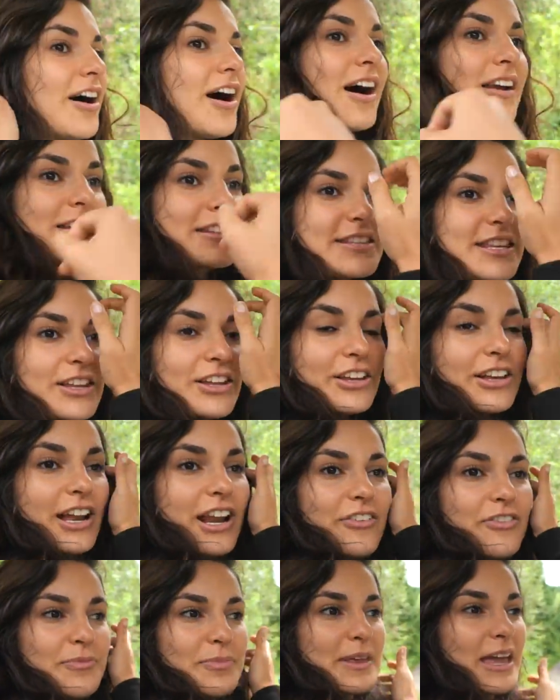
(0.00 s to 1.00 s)
Honestly, looking
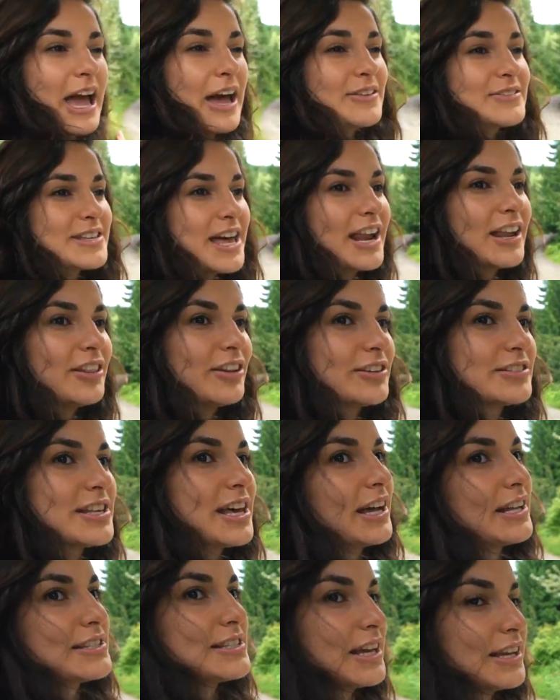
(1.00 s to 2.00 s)
at it from the outside, it looks
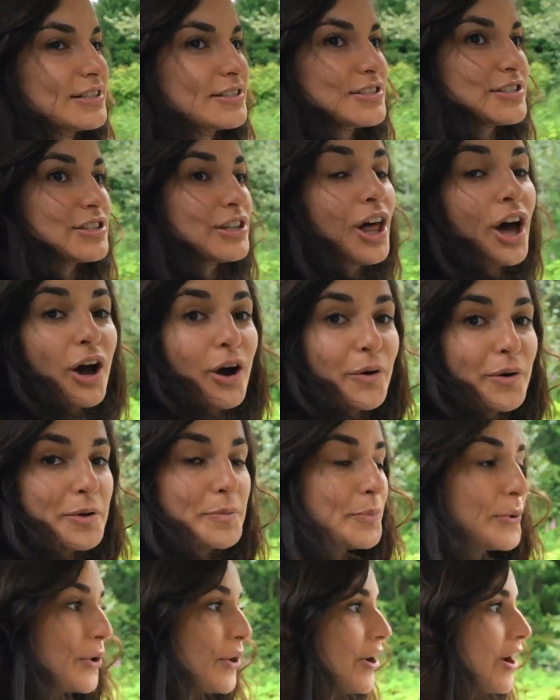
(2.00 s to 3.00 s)
like it's like slow
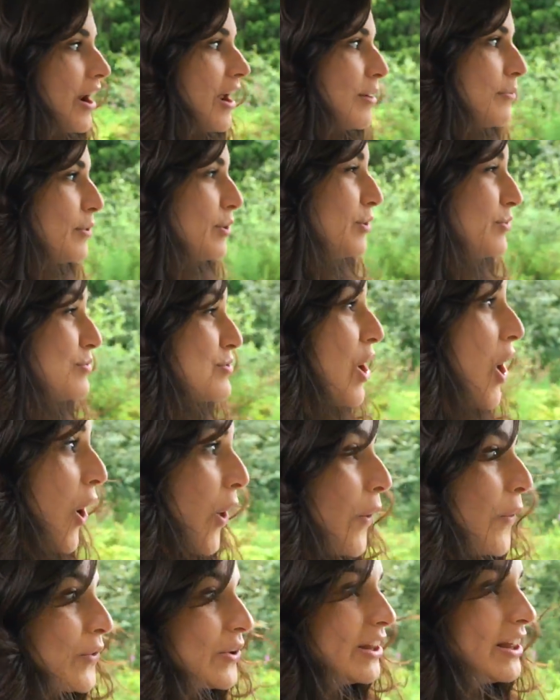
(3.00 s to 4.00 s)
and boring, but you
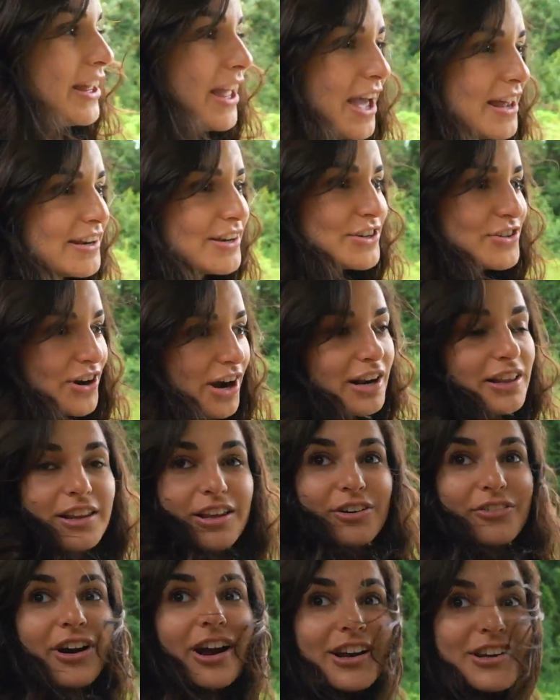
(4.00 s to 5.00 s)
totally get an
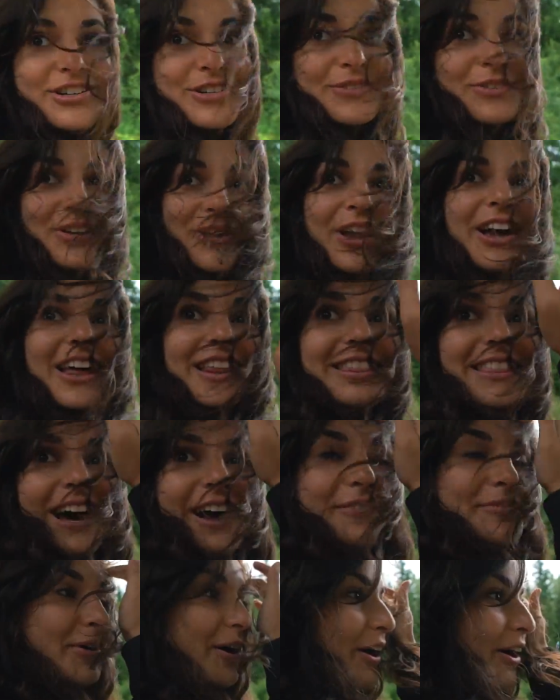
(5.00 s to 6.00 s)
adrenaline rush when you hit
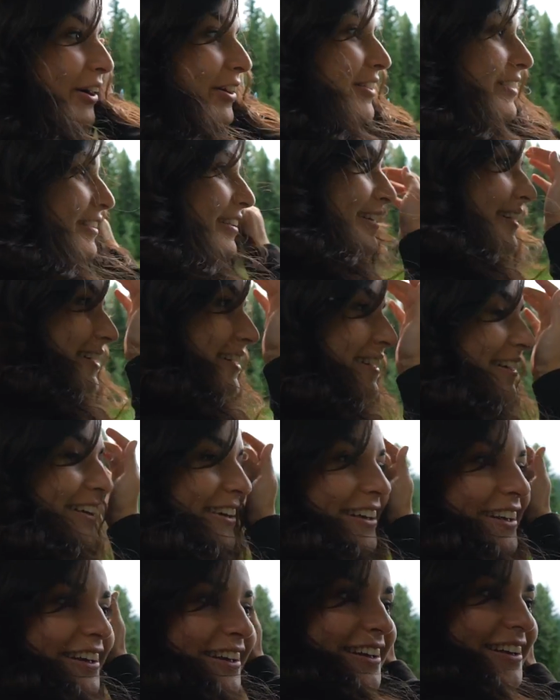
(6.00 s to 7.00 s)
that ball.
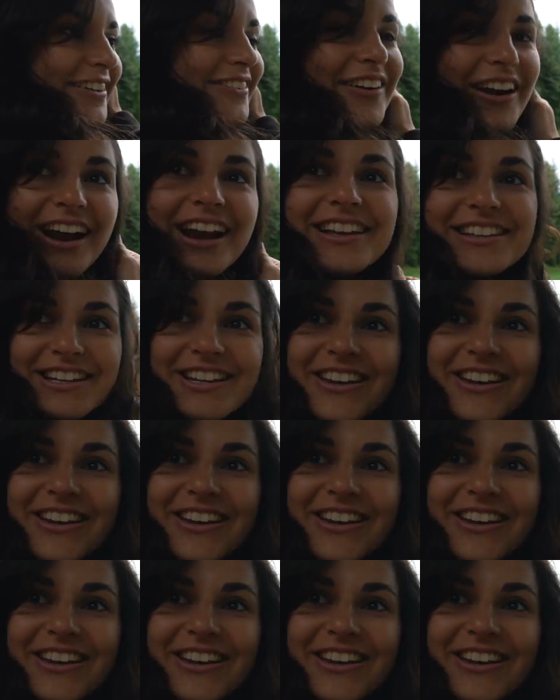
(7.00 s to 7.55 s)
Right?